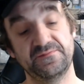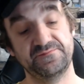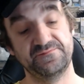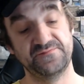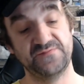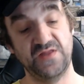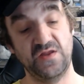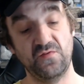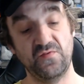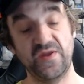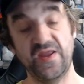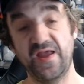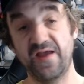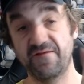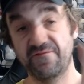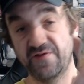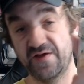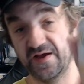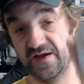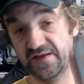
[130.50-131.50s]
Then we have
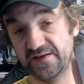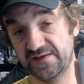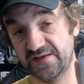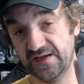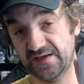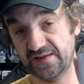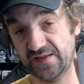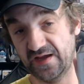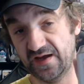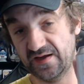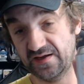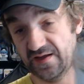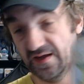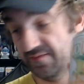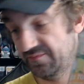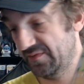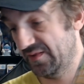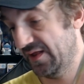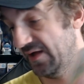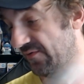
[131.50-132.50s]
TikTok.
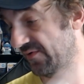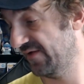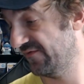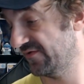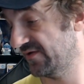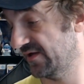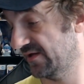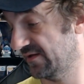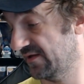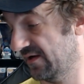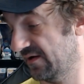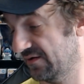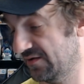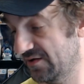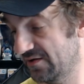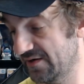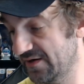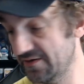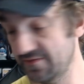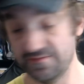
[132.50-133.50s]
I'm glad we have a TikTok
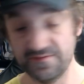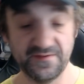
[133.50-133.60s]
soda.